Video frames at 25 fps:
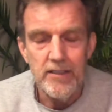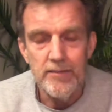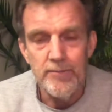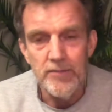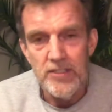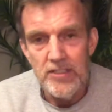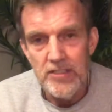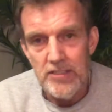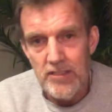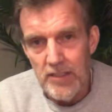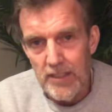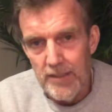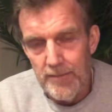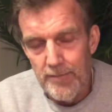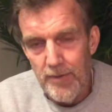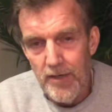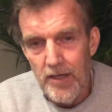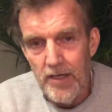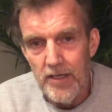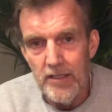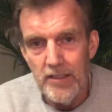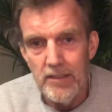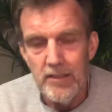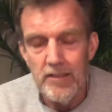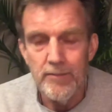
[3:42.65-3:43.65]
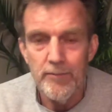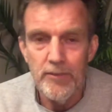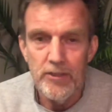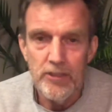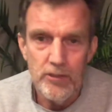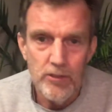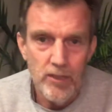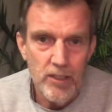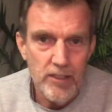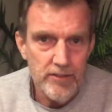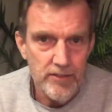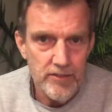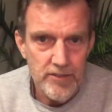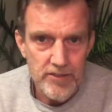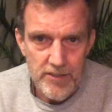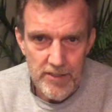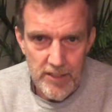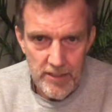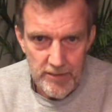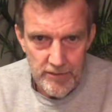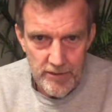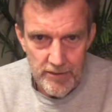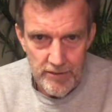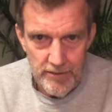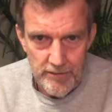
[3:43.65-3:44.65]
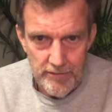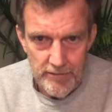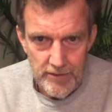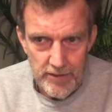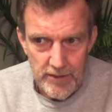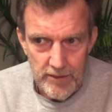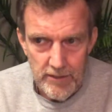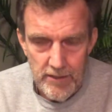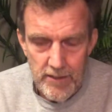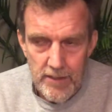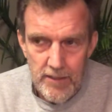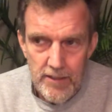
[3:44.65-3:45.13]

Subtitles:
let me sleep on it, let me do all this, that, and the other thing.